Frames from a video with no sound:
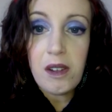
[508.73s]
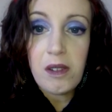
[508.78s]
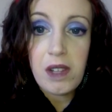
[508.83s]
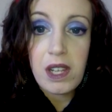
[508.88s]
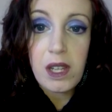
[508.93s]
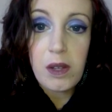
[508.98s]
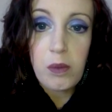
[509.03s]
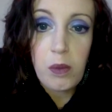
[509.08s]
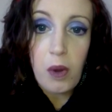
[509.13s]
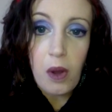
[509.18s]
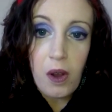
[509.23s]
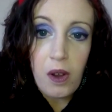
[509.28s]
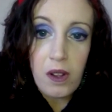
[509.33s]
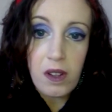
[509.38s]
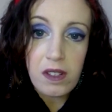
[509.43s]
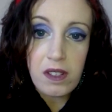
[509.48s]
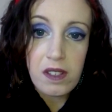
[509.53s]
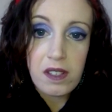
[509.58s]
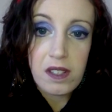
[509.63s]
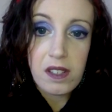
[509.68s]
It
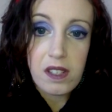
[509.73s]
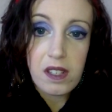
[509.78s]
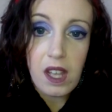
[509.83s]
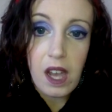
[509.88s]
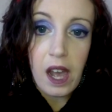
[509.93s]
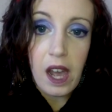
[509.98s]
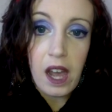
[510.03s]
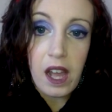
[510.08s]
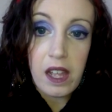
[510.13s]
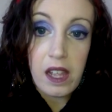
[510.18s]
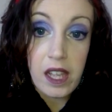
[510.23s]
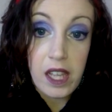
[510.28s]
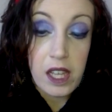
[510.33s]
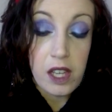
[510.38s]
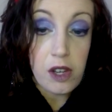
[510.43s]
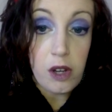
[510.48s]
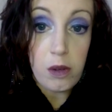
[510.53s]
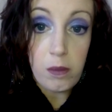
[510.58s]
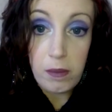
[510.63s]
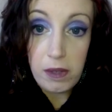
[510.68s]
was at a
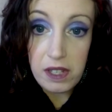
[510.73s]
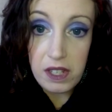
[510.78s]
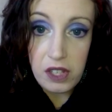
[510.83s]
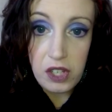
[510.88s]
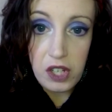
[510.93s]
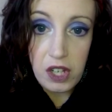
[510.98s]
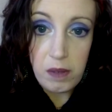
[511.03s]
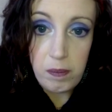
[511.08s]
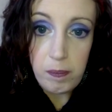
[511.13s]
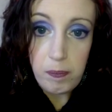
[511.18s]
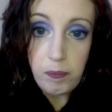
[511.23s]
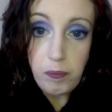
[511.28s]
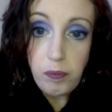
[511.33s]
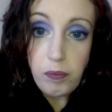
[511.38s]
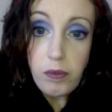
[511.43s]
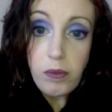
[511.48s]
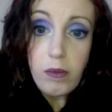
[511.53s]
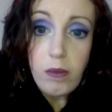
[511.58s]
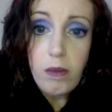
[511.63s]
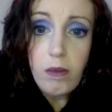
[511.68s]
competition,
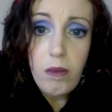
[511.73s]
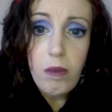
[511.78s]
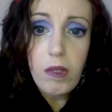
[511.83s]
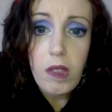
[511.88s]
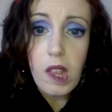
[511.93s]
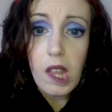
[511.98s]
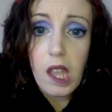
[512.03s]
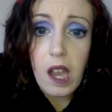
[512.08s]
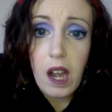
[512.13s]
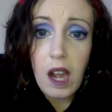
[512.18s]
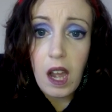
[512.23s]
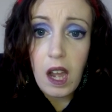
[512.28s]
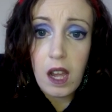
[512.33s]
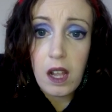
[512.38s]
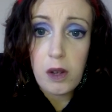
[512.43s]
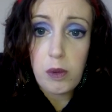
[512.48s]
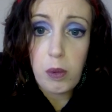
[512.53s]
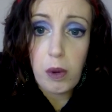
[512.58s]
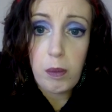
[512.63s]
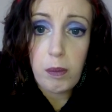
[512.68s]

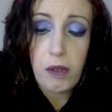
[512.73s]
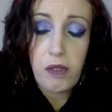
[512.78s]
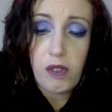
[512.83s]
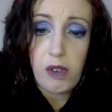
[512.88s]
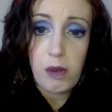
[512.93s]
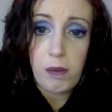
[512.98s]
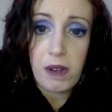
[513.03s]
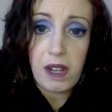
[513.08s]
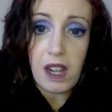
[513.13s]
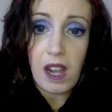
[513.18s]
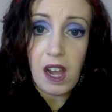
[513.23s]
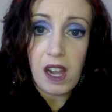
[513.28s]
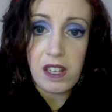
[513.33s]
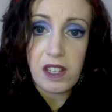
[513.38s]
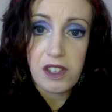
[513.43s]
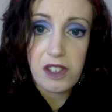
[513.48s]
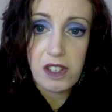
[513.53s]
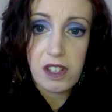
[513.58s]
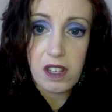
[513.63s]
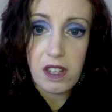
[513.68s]
and one performer had
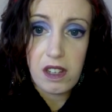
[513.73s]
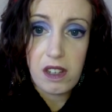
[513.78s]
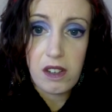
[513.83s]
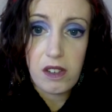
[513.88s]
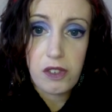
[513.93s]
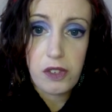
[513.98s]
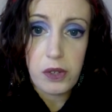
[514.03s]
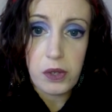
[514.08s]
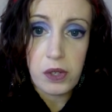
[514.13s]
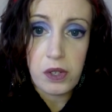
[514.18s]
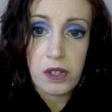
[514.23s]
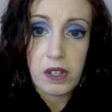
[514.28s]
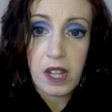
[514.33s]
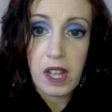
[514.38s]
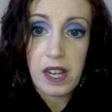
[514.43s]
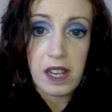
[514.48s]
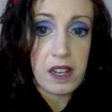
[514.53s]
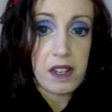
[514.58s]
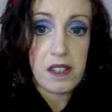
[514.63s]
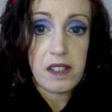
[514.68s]
done
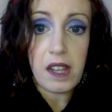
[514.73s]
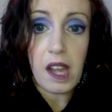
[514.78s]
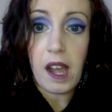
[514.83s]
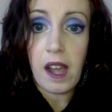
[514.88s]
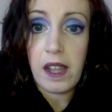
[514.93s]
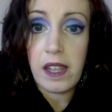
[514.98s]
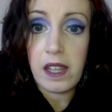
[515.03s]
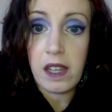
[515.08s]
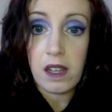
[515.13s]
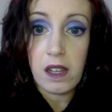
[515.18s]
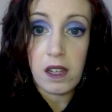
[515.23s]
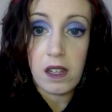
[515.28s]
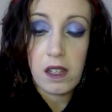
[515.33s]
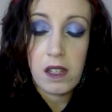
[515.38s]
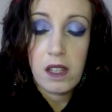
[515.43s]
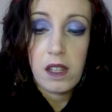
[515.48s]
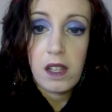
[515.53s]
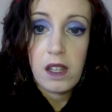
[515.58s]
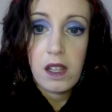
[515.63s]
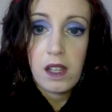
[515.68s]
an entire
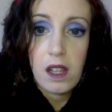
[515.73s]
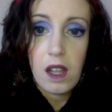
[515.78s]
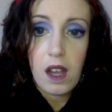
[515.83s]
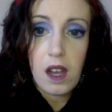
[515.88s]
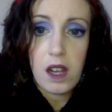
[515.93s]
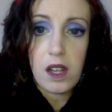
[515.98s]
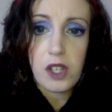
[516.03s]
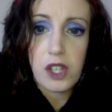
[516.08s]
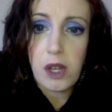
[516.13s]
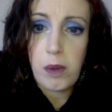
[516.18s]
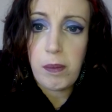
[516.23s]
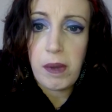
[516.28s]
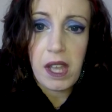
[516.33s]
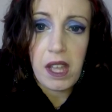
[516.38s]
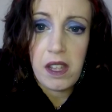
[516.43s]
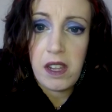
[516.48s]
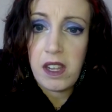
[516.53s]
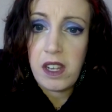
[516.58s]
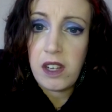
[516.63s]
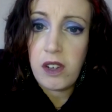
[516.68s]

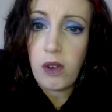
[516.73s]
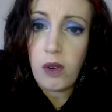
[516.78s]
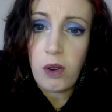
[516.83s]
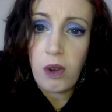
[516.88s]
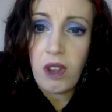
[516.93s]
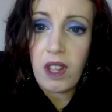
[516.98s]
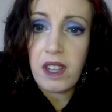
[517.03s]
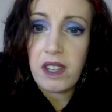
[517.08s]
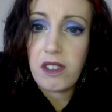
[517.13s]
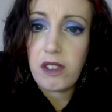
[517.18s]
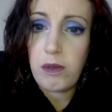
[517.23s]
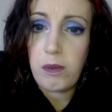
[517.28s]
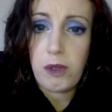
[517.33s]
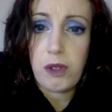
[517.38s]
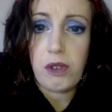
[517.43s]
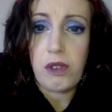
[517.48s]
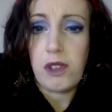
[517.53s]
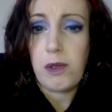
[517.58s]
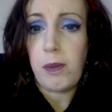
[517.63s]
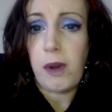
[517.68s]
champagne or like some
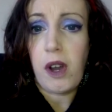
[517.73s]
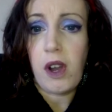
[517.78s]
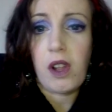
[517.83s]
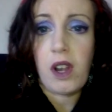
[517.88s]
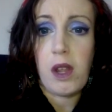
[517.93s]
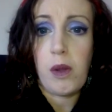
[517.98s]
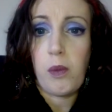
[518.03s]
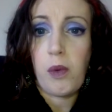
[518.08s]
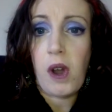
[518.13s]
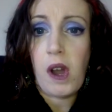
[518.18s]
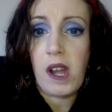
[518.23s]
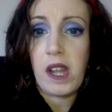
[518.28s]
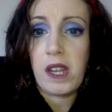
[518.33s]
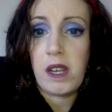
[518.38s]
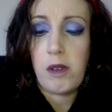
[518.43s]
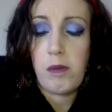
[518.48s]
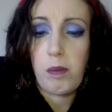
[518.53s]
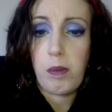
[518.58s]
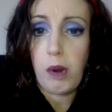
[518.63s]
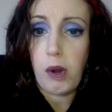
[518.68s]
sort of sparkling
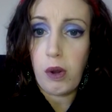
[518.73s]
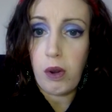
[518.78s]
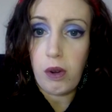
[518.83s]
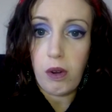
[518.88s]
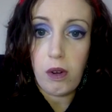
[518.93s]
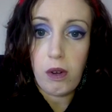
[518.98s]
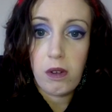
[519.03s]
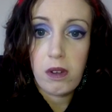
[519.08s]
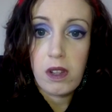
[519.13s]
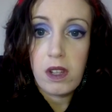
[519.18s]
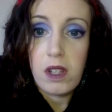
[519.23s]
wine pour